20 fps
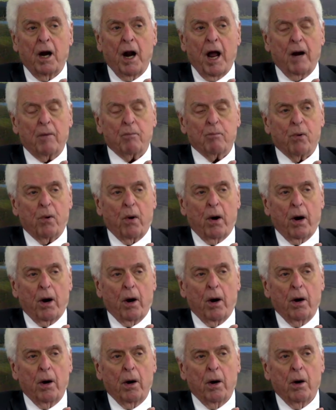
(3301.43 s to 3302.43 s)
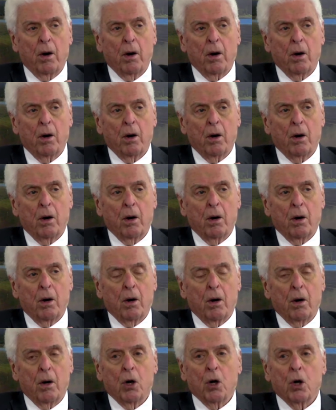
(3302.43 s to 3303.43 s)
that prayer,
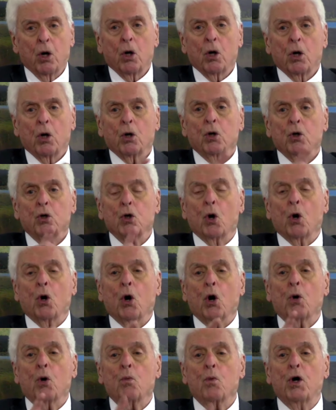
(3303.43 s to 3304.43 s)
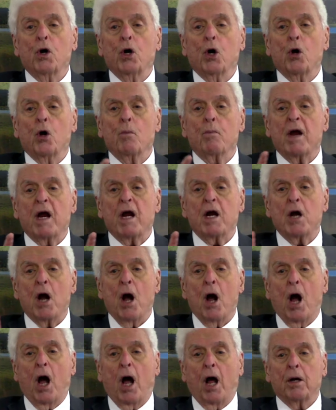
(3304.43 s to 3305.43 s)
your will be
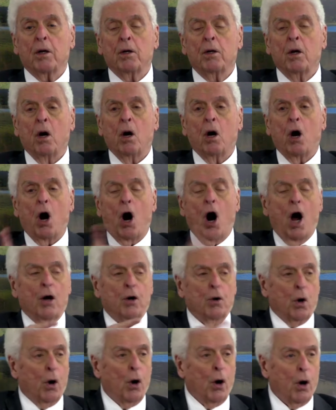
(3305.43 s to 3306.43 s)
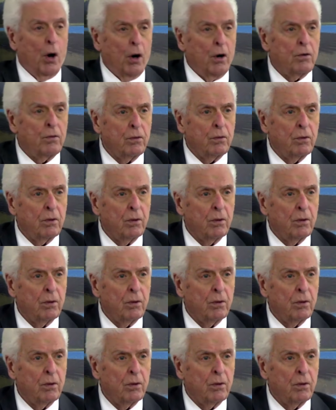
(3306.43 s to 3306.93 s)
done on earth